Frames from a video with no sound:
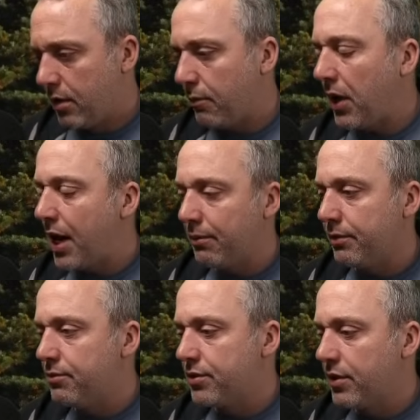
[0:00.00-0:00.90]

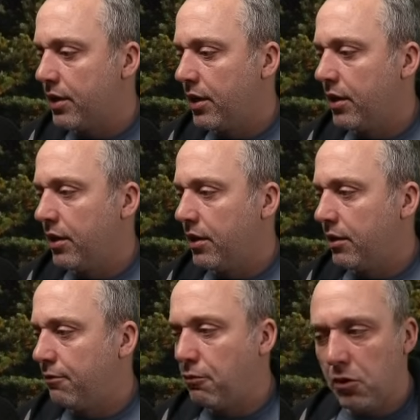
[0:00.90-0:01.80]
problems
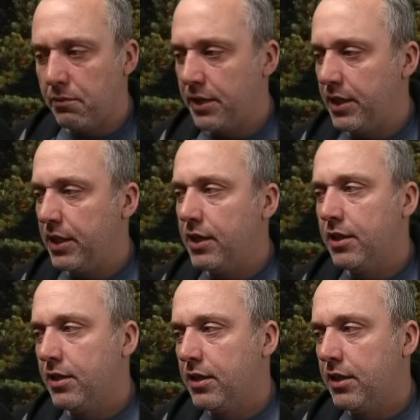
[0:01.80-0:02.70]
for me.
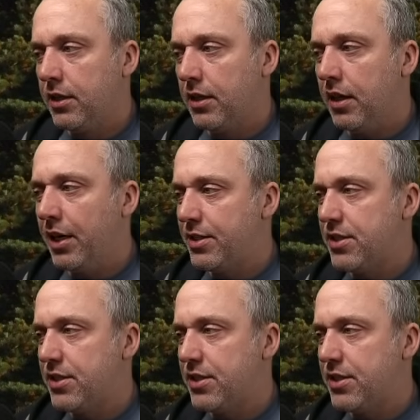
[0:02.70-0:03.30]
I'd